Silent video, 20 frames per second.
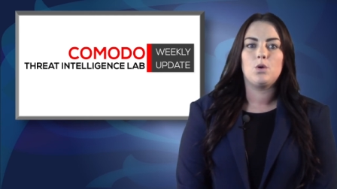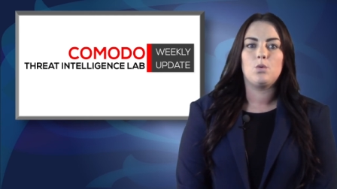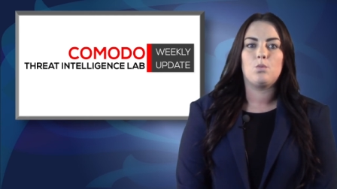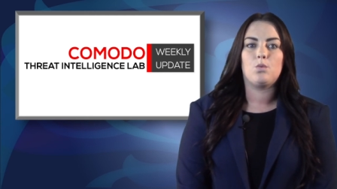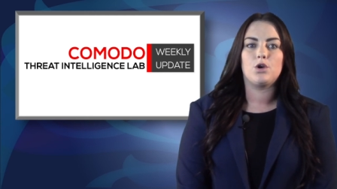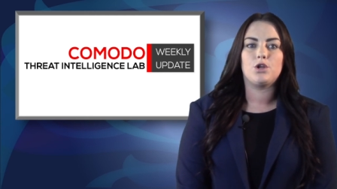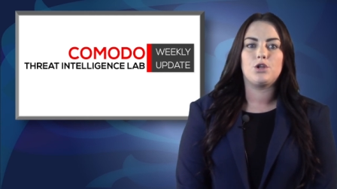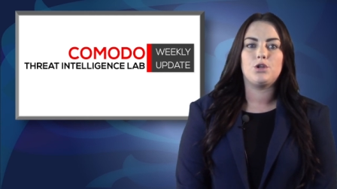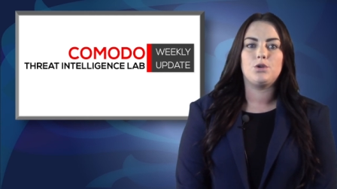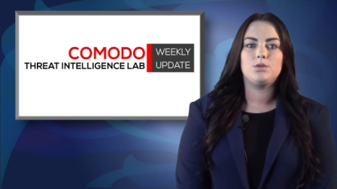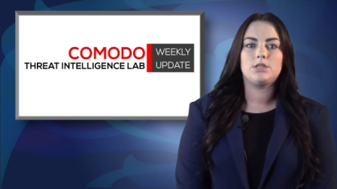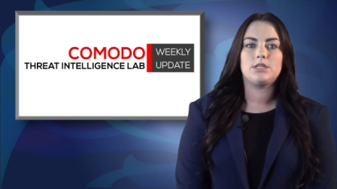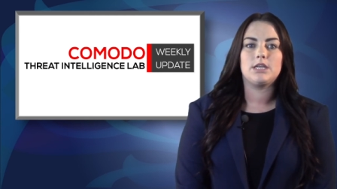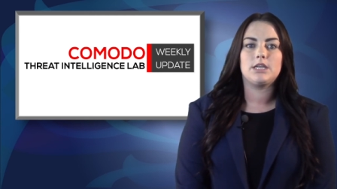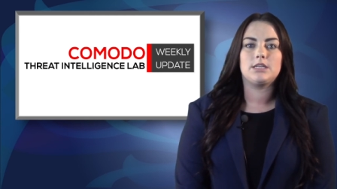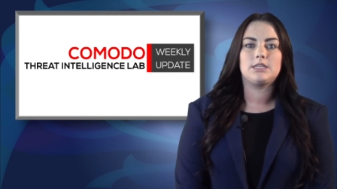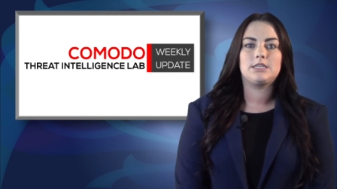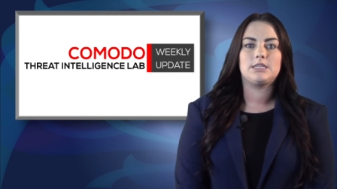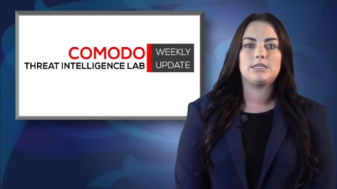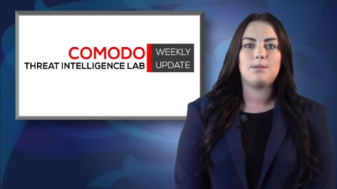were
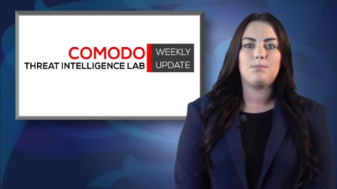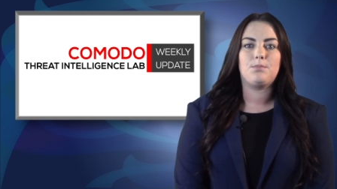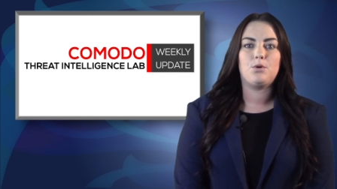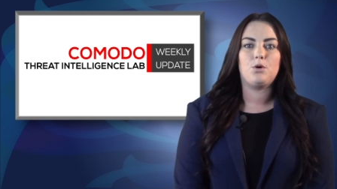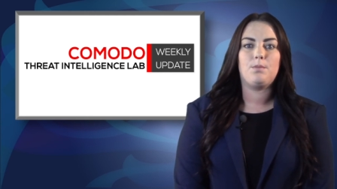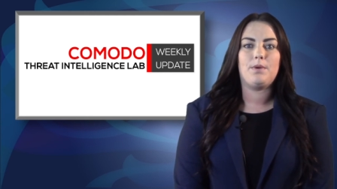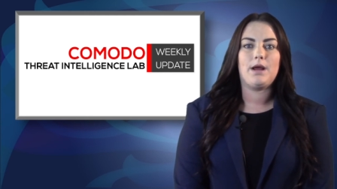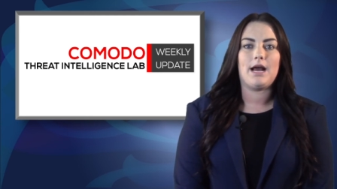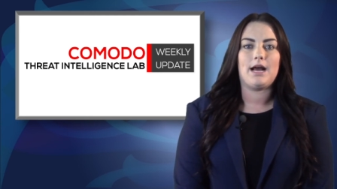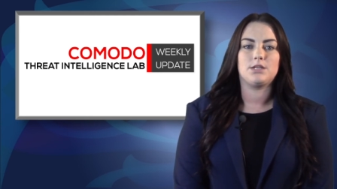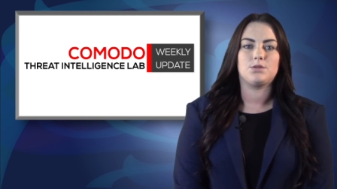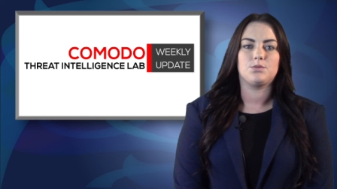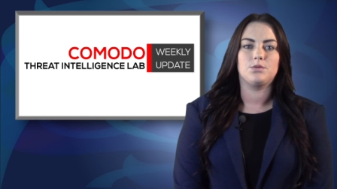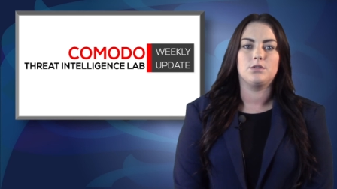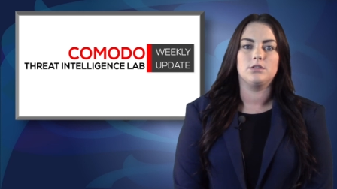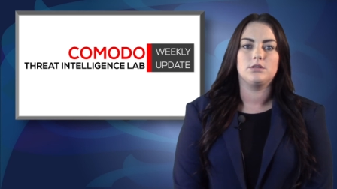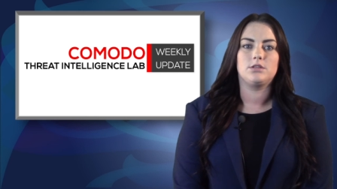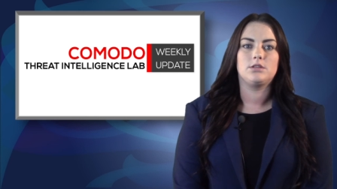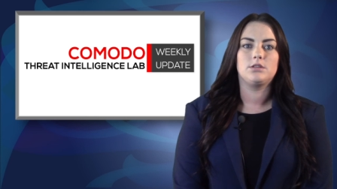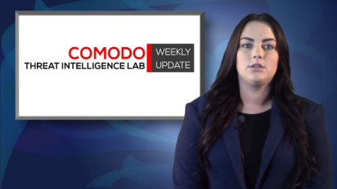using simple
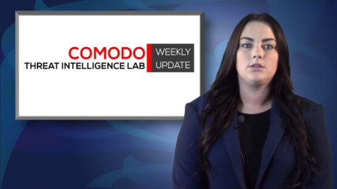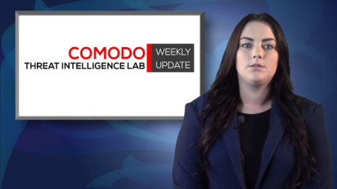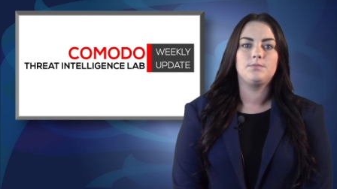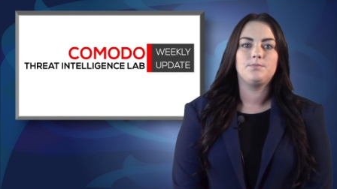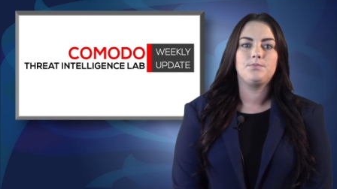passwords